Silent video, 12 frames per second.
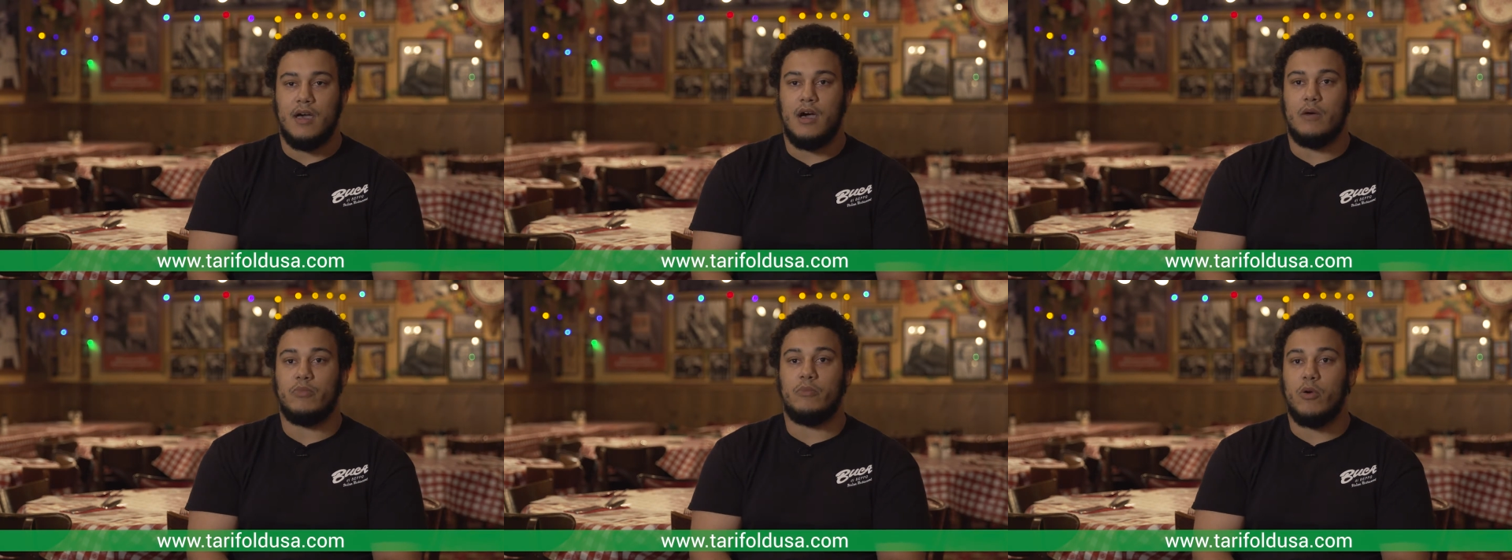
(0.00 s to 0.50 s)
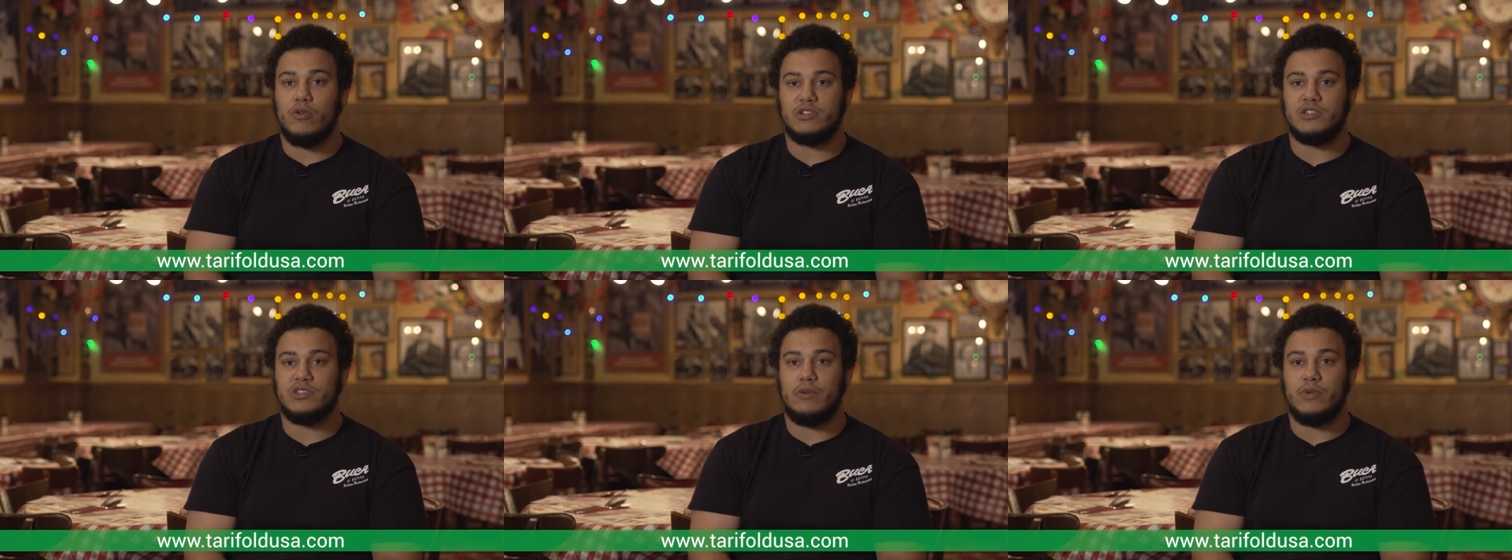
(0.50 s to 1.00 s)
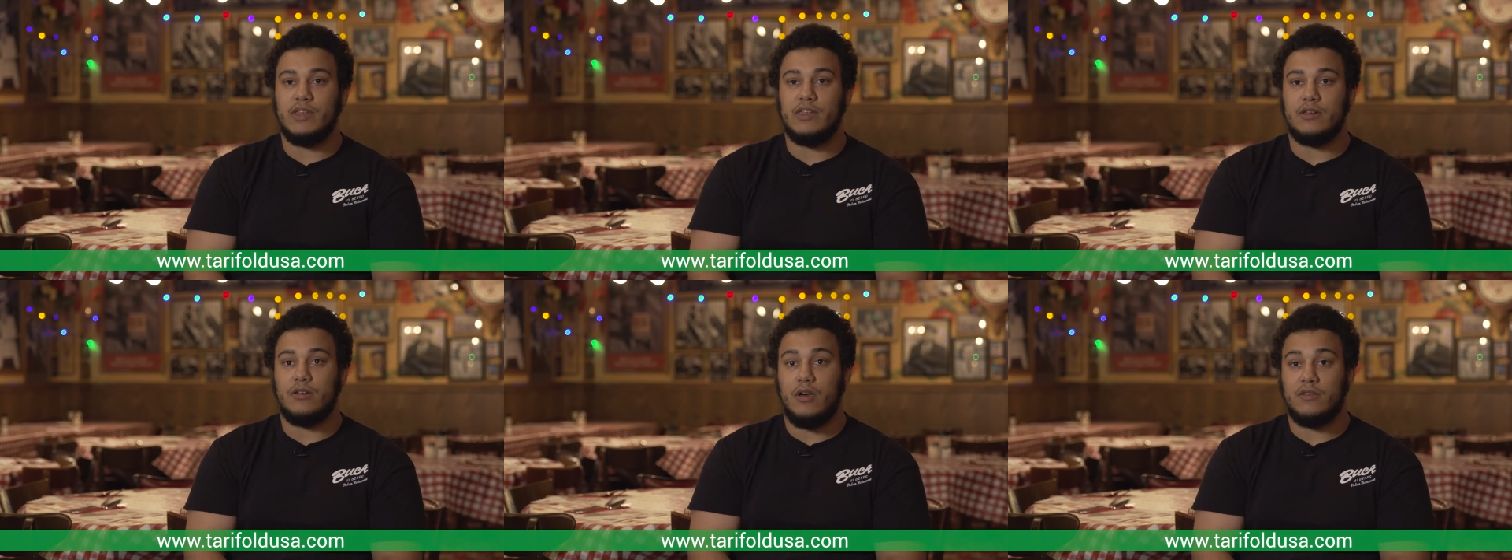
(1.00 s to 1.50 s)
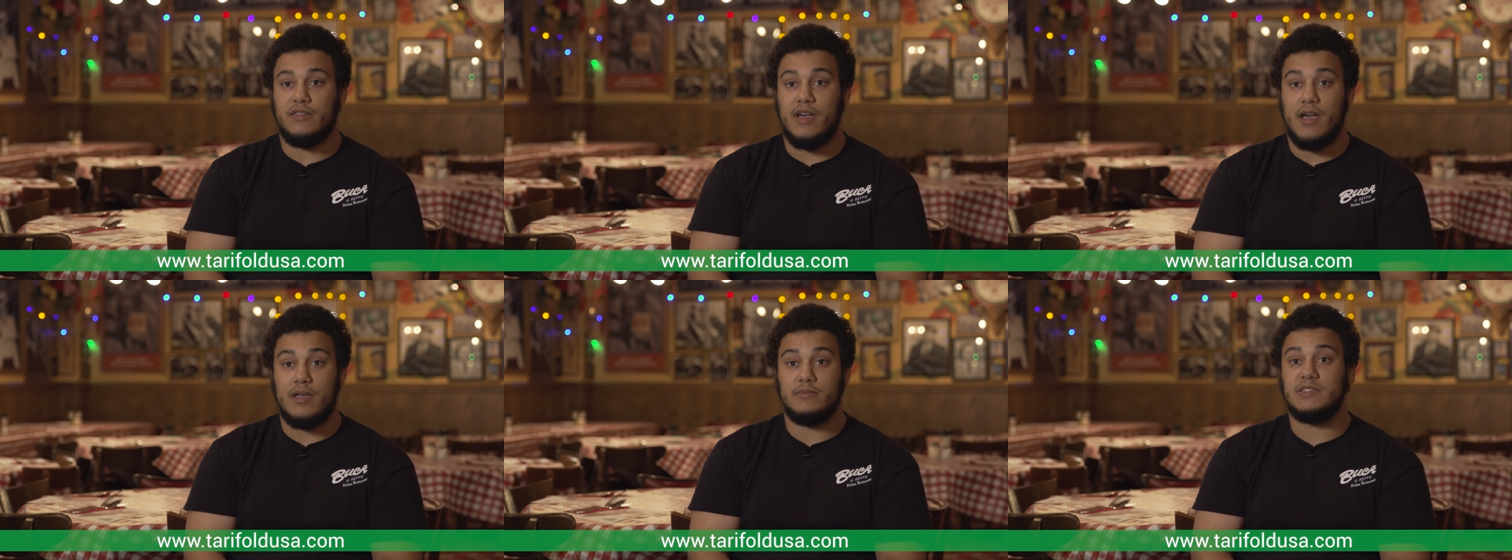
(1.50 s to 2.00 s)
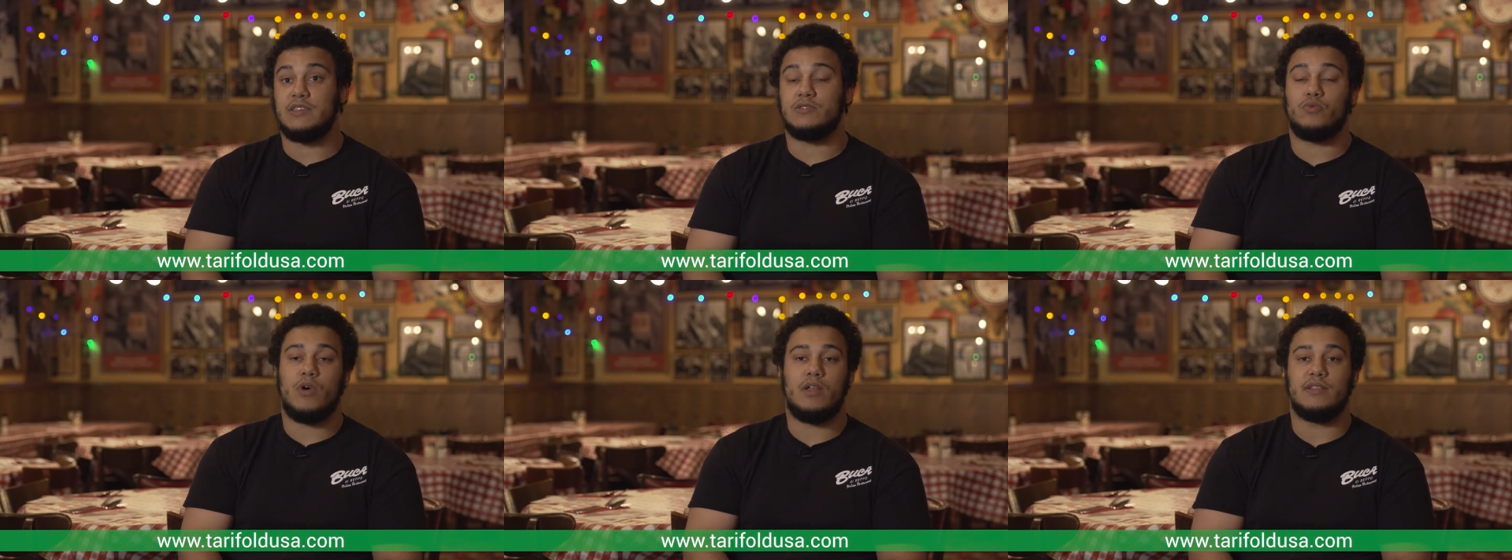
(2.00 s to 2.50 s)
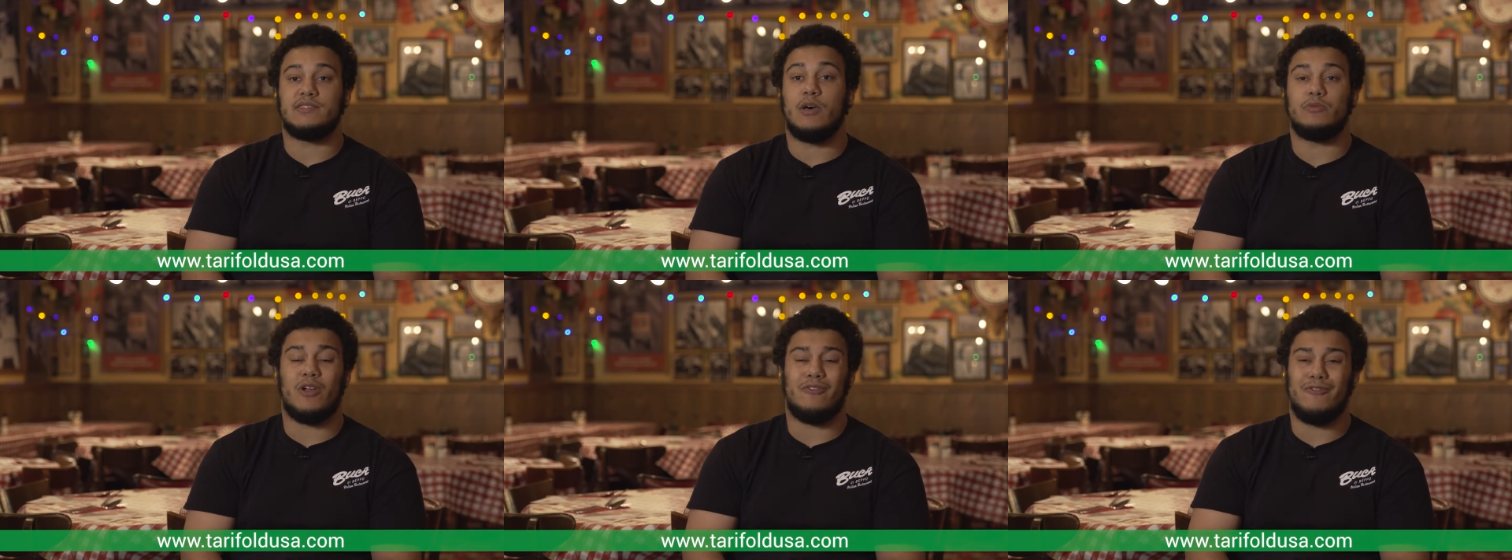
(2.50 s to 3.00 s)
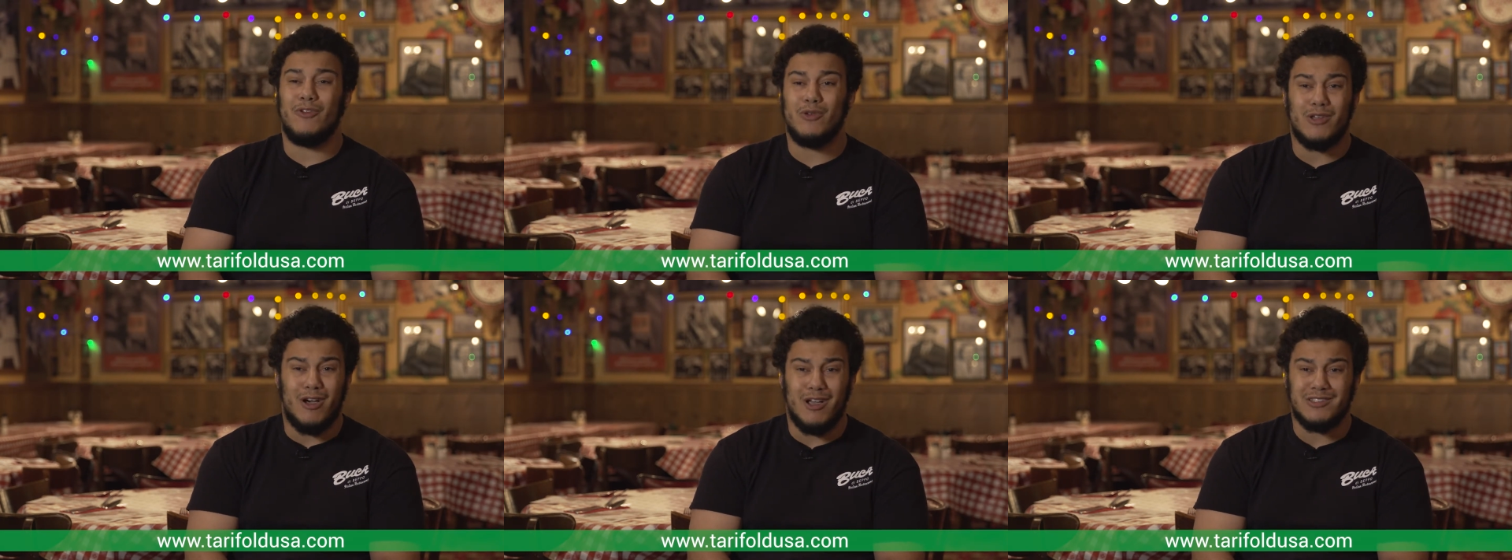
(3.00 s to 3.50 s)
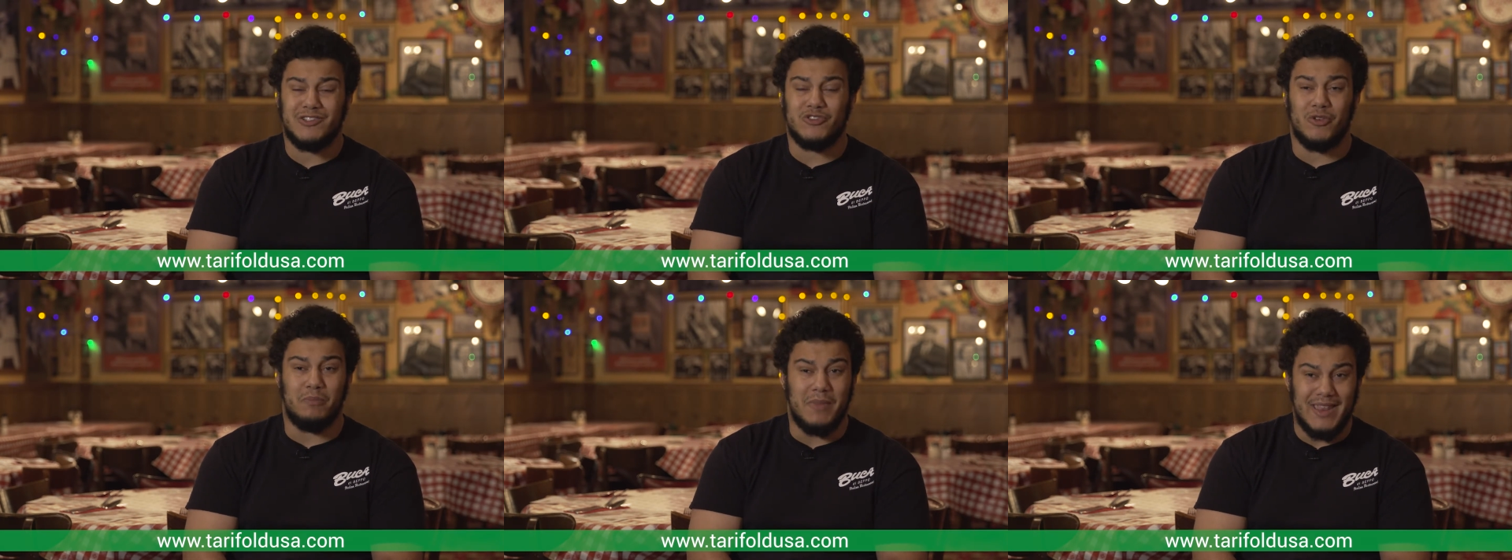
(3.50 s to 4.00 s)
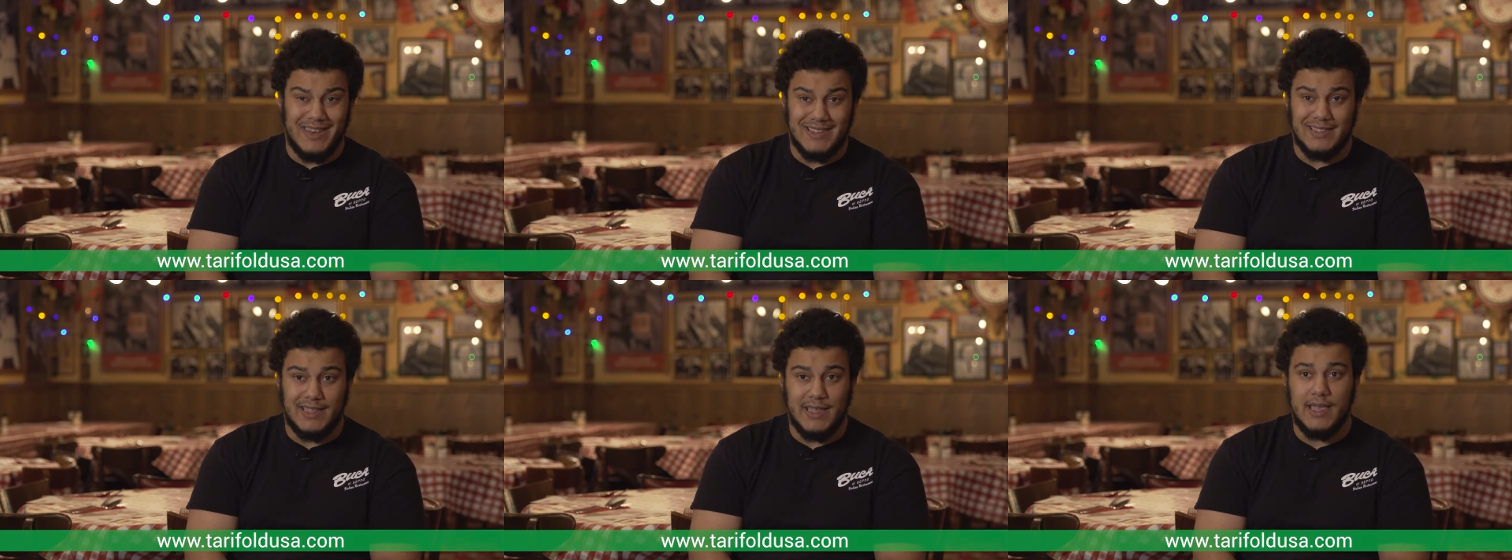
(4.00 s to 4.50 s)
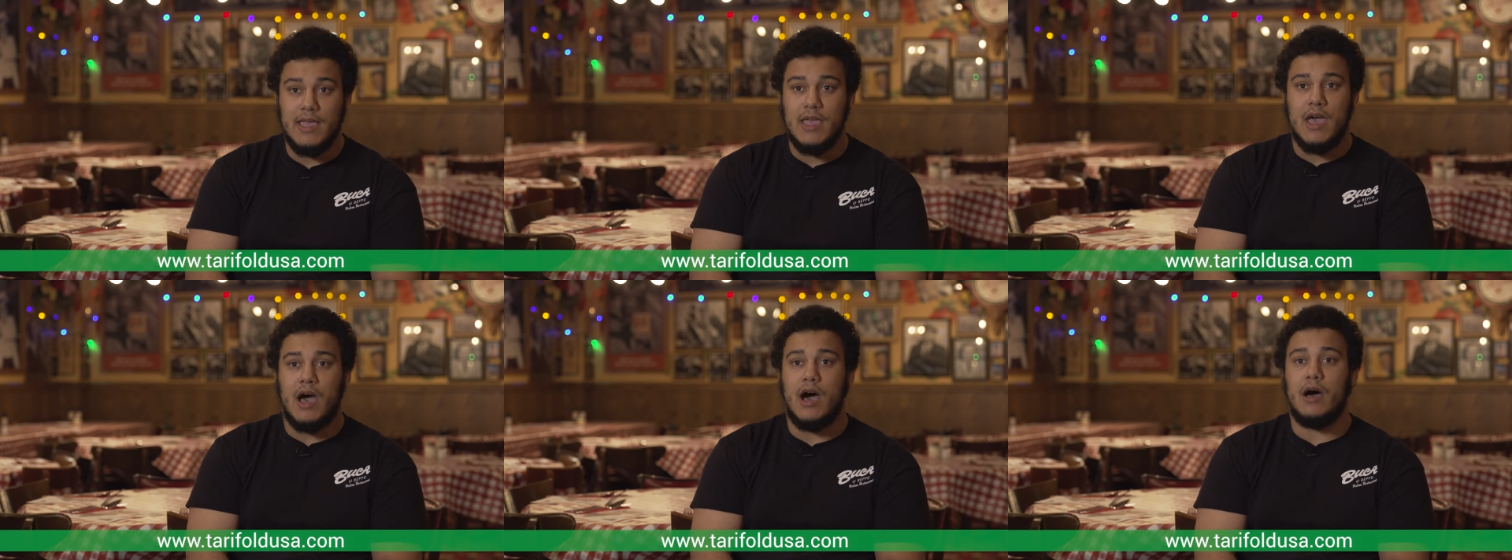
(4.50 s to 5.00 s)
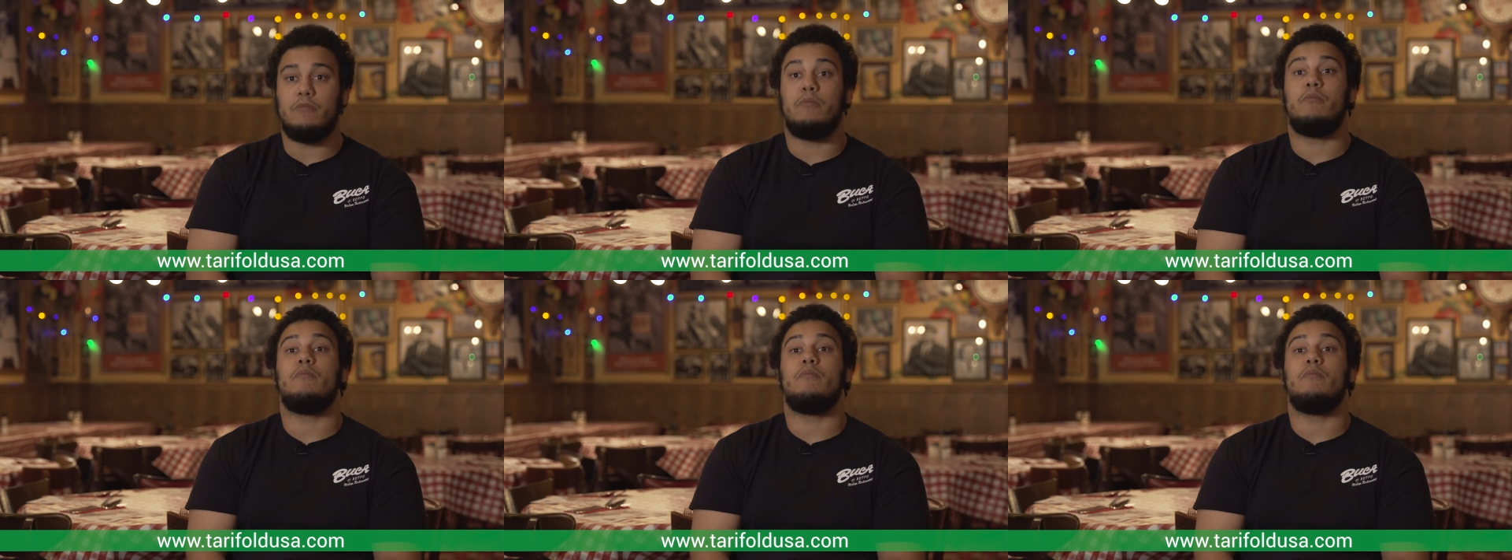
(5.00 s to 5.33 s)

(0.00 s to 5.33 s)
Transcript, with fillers: uh, proportions that we need at all times, as well as helped our food costs tremendously. Uh,